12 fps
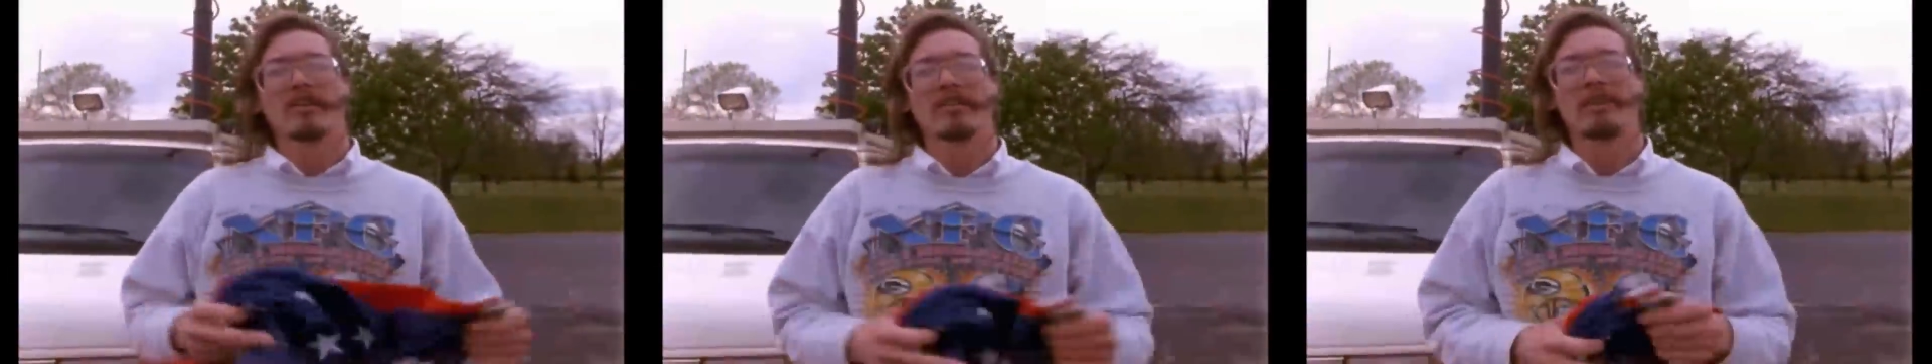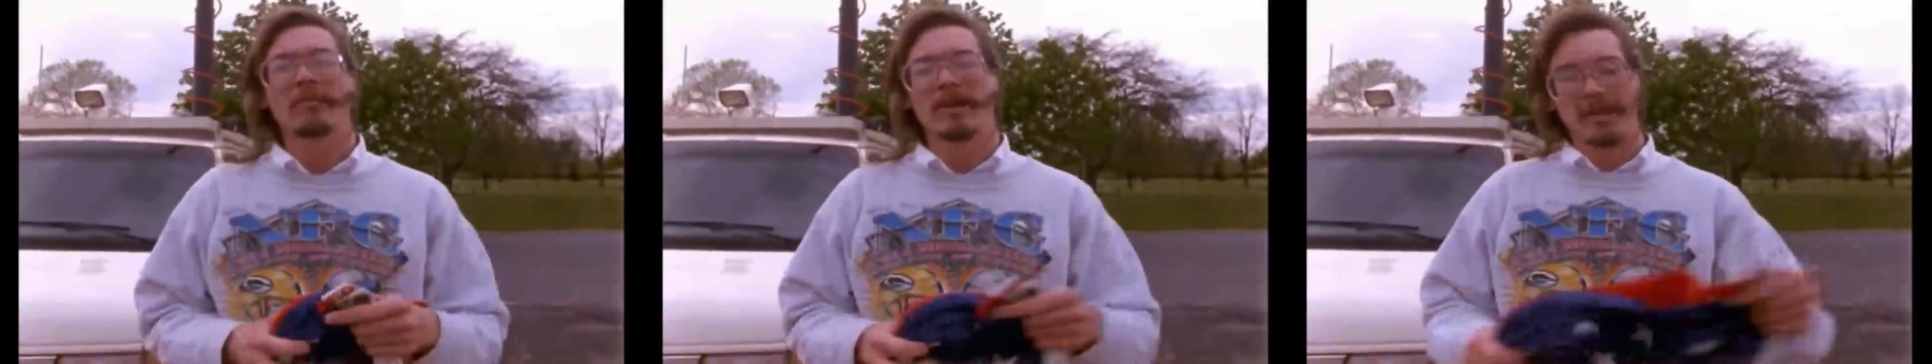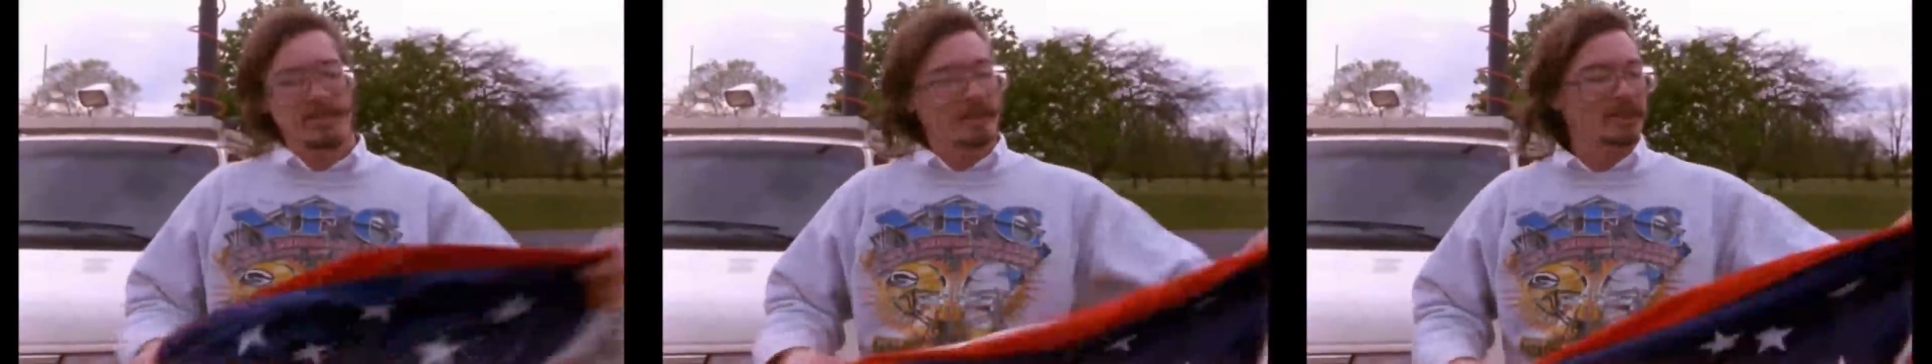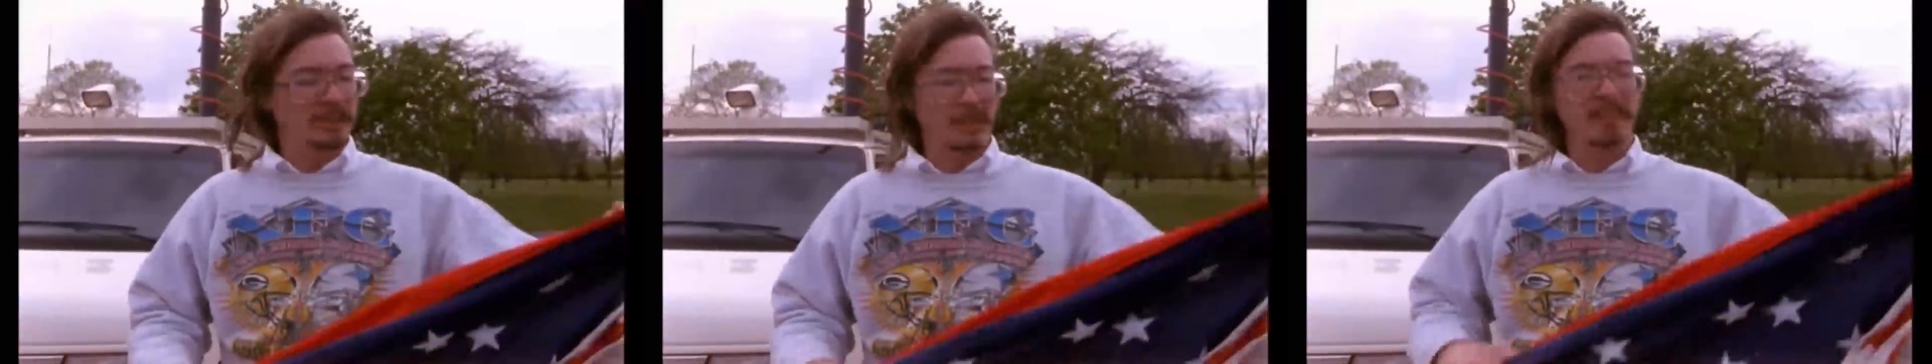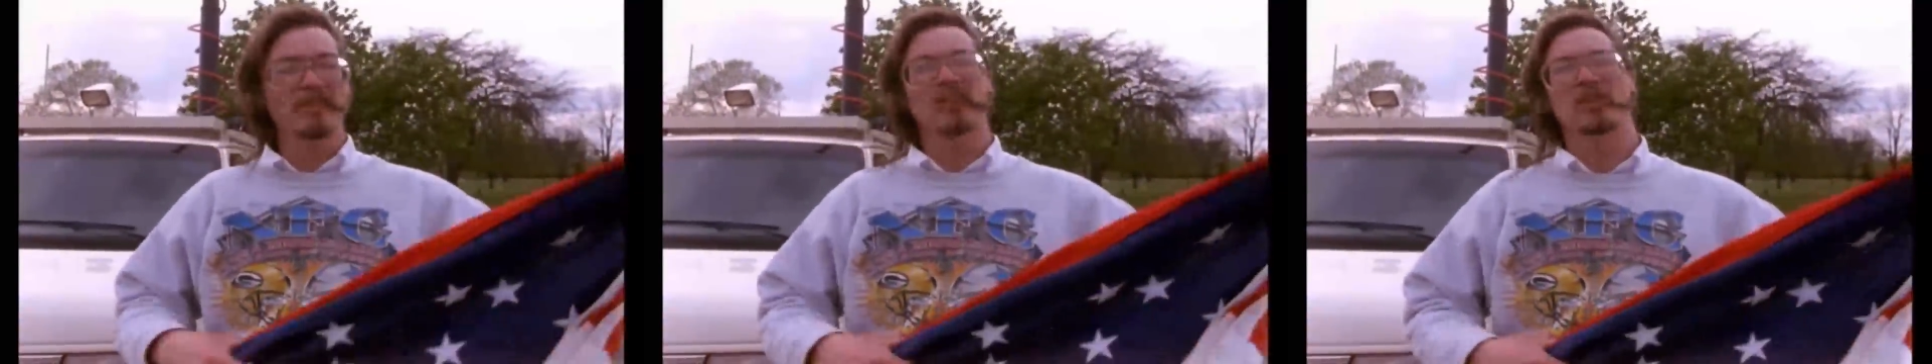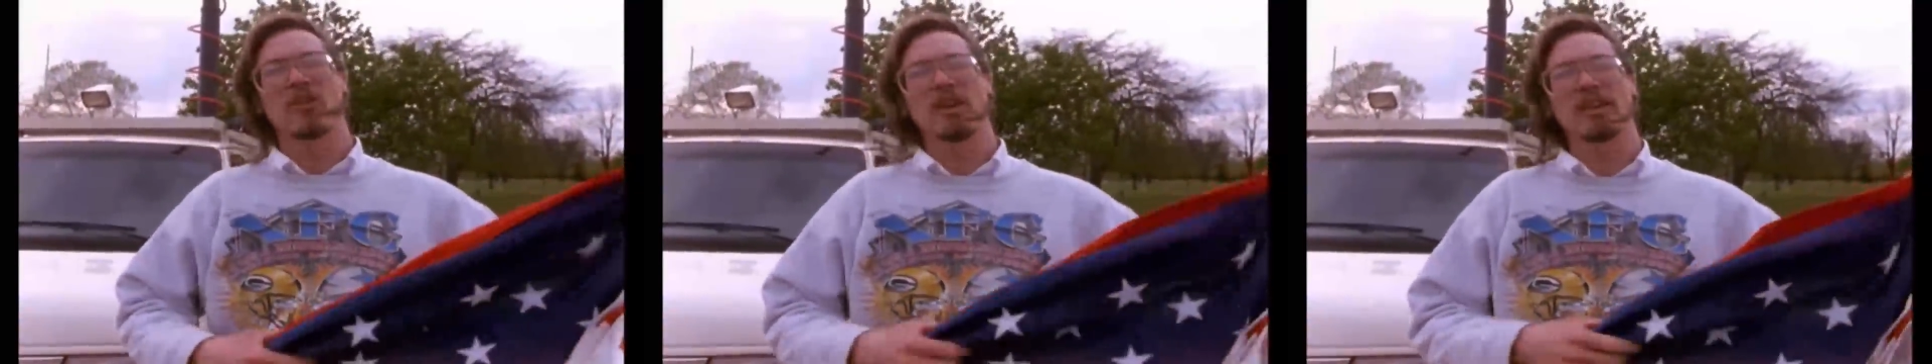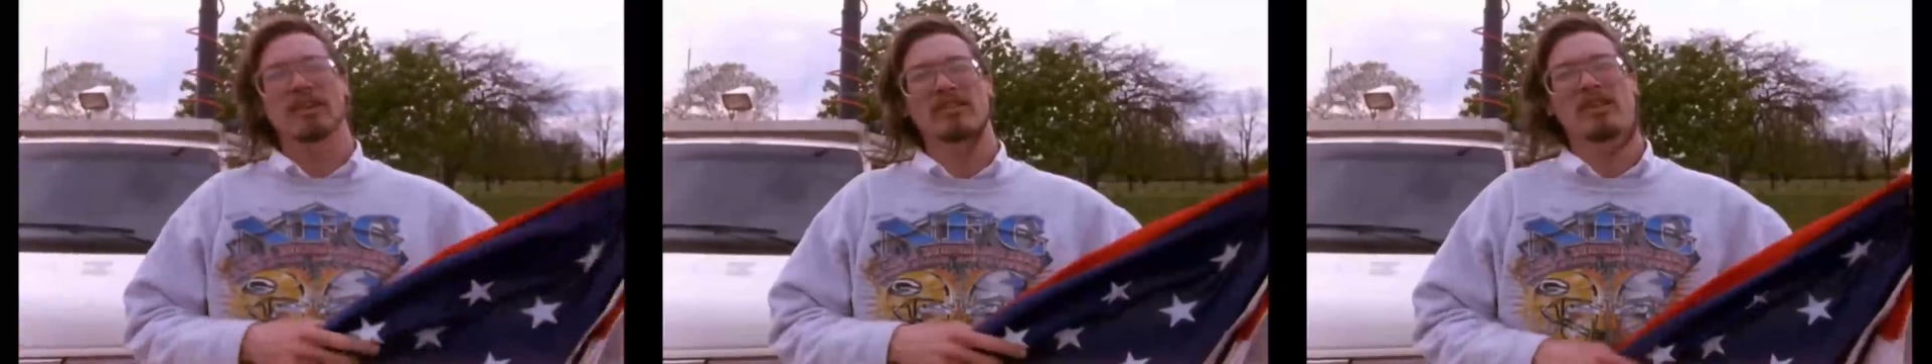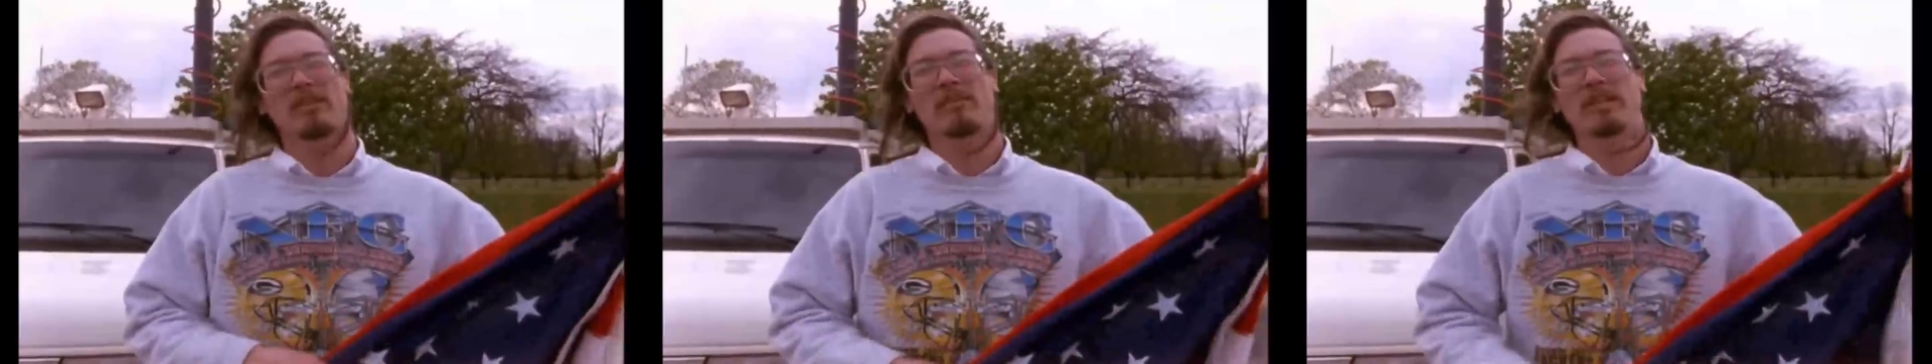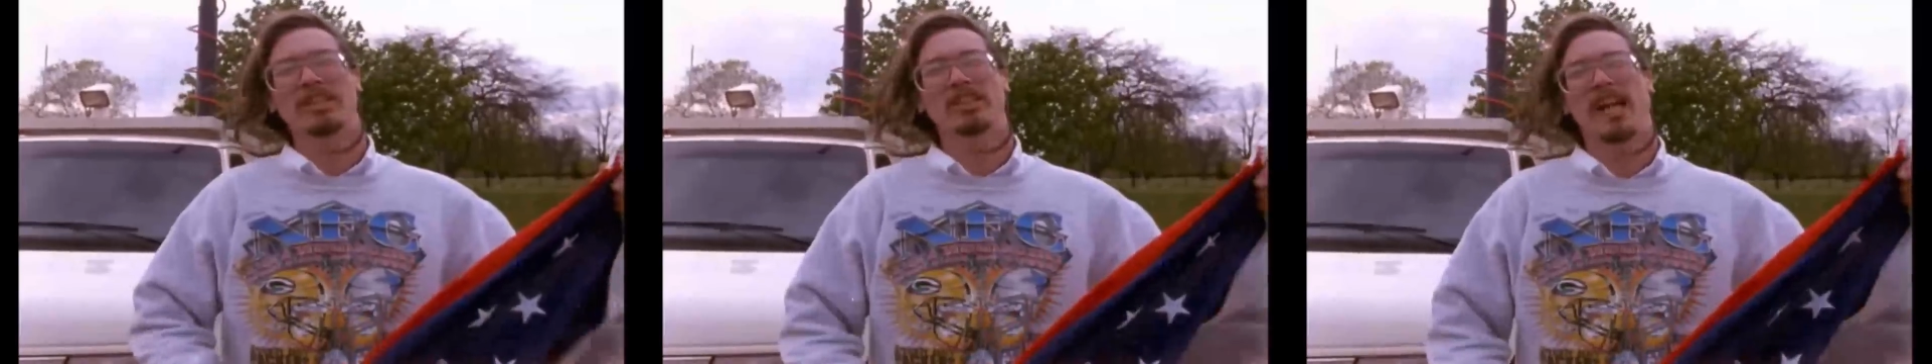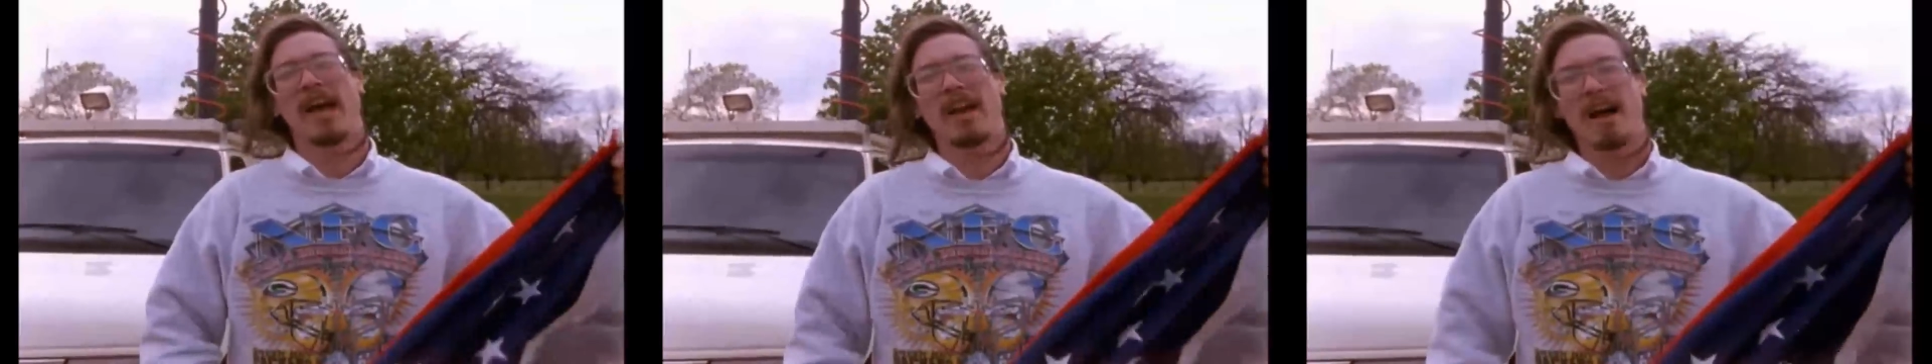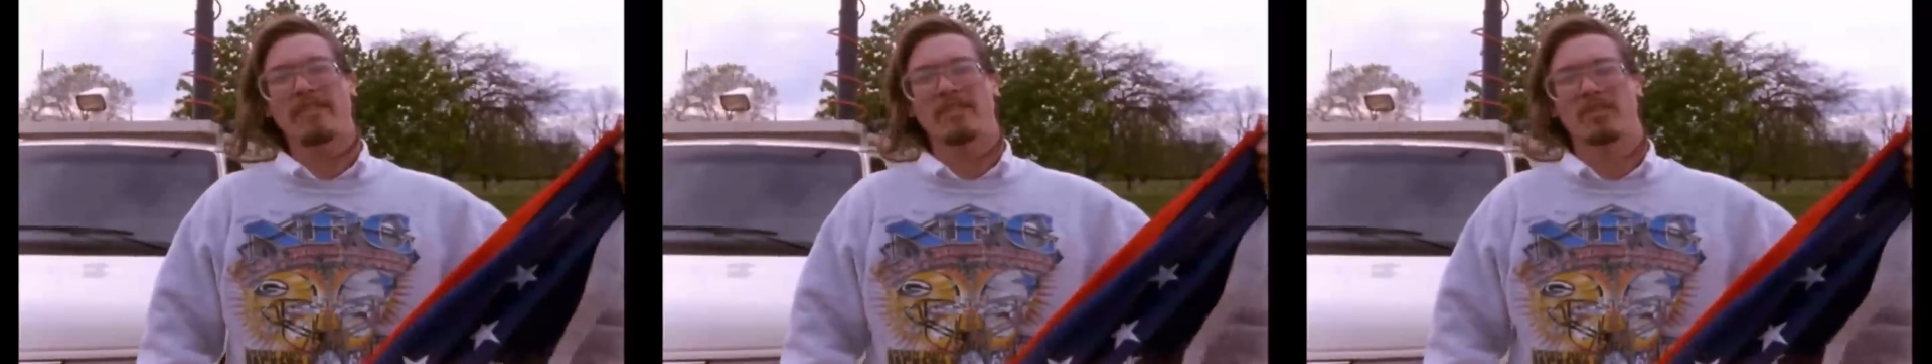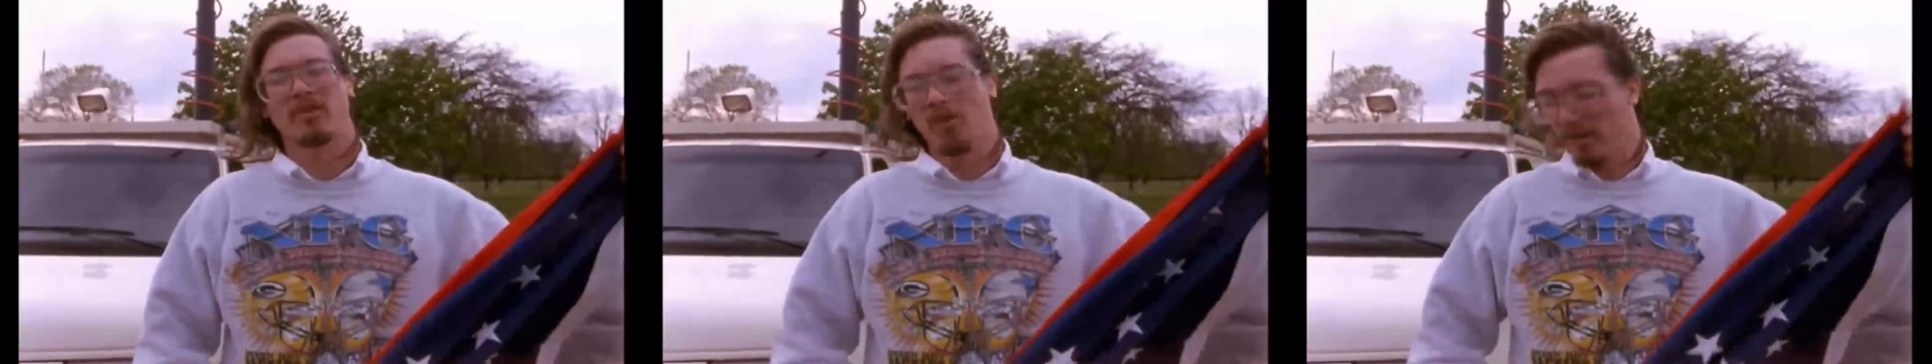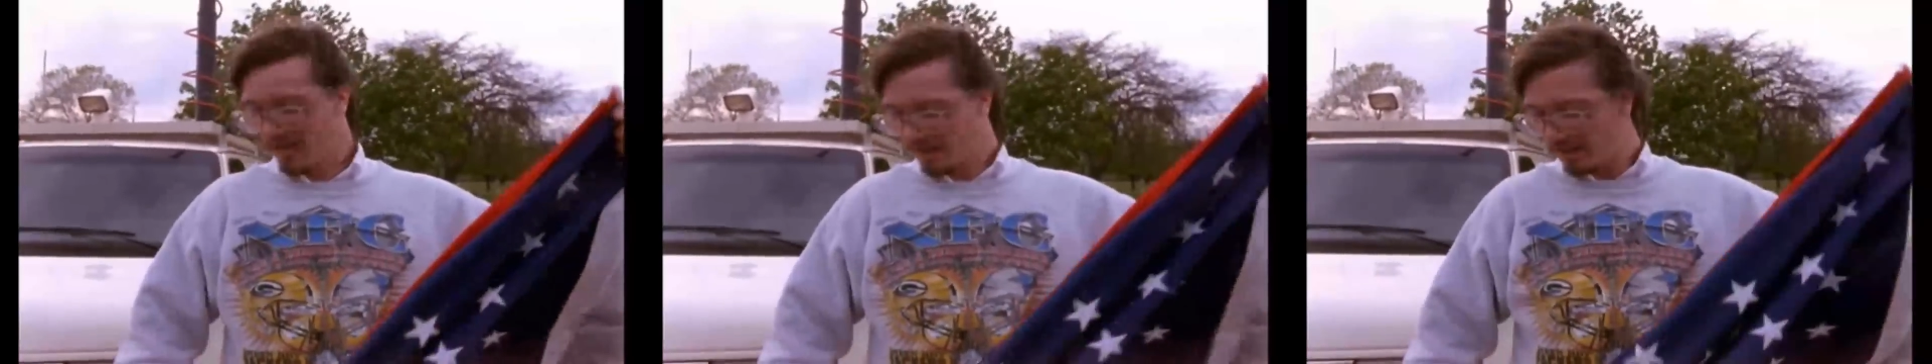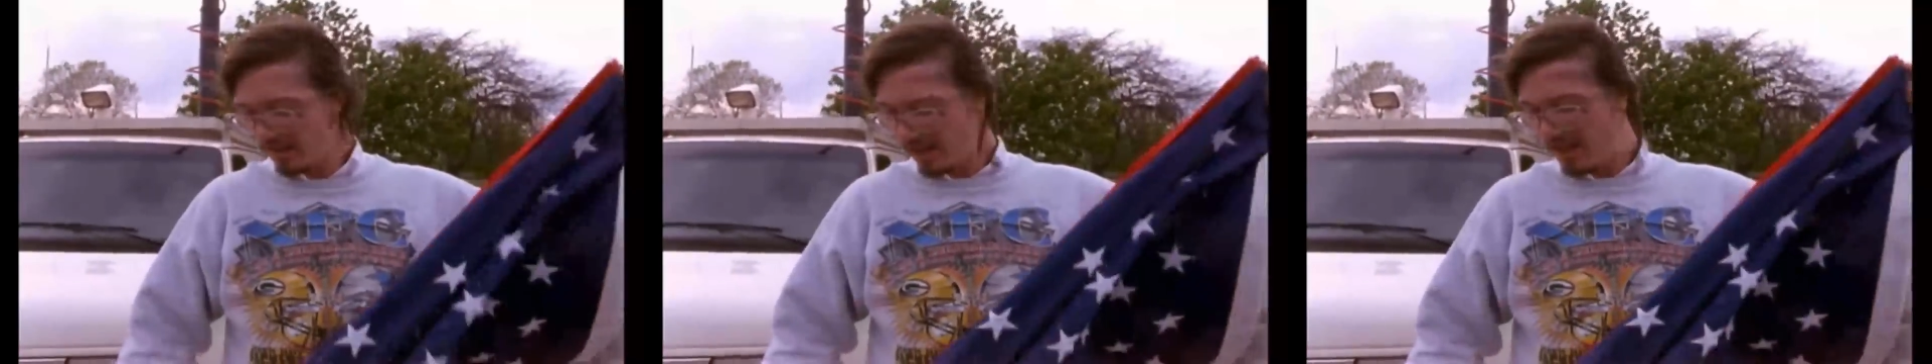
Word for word: somebody didn't shit in the toilet, somebody shat on the toilet,